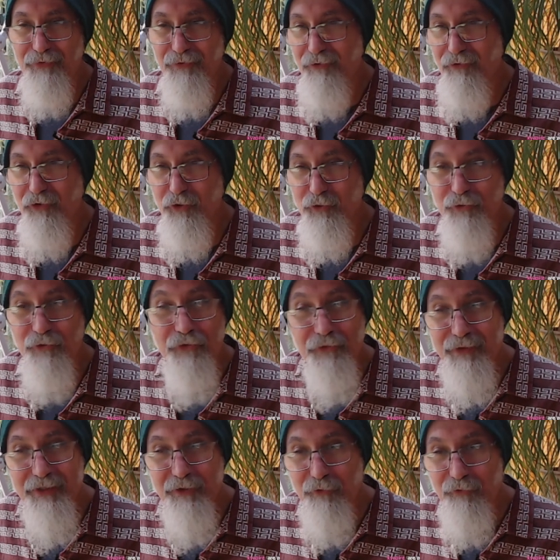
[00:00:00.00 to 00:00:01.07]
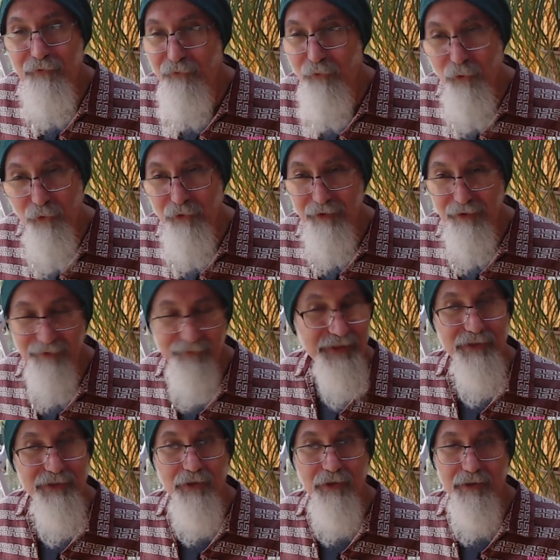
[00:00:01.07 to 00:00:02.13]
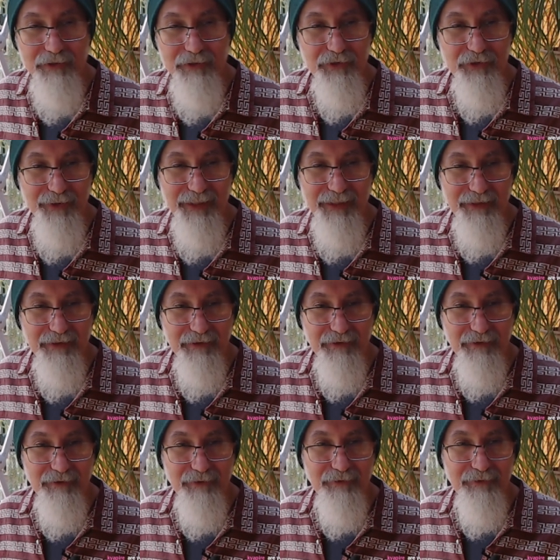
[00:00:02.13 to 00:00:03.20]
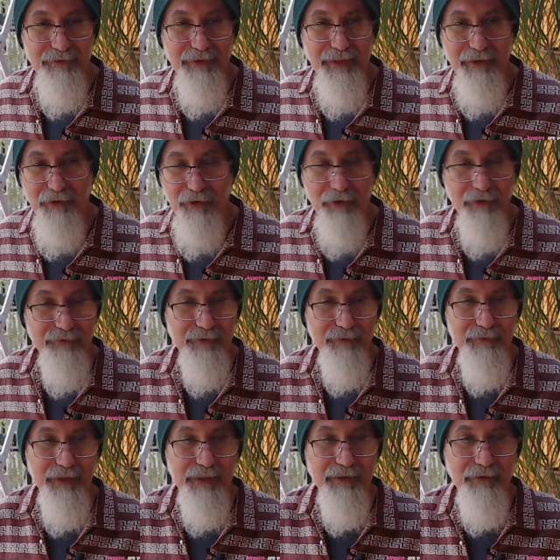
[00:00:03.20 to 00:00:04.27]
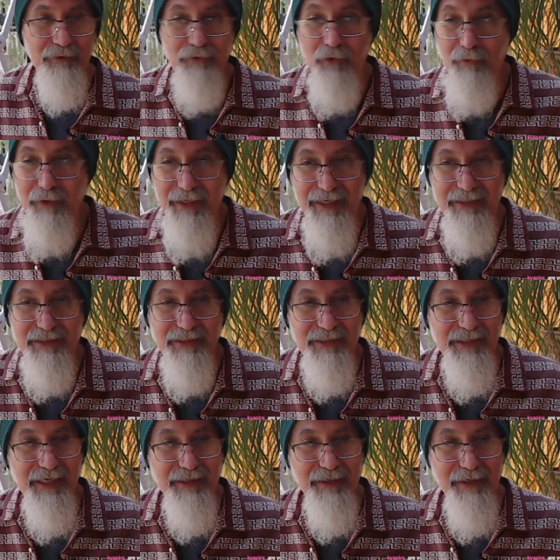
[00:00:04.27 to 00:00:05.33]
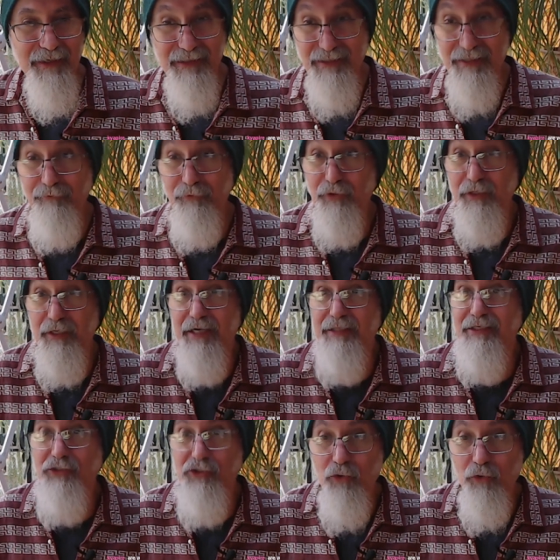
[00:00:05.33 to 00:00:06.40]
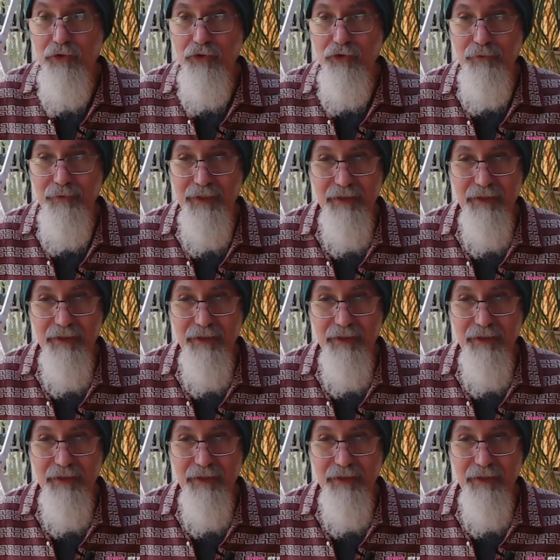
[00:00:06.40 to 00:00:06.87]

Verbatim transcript: two, three, or four of these cards graded. That all of them, like no one has a set except for the guy that sold it to me,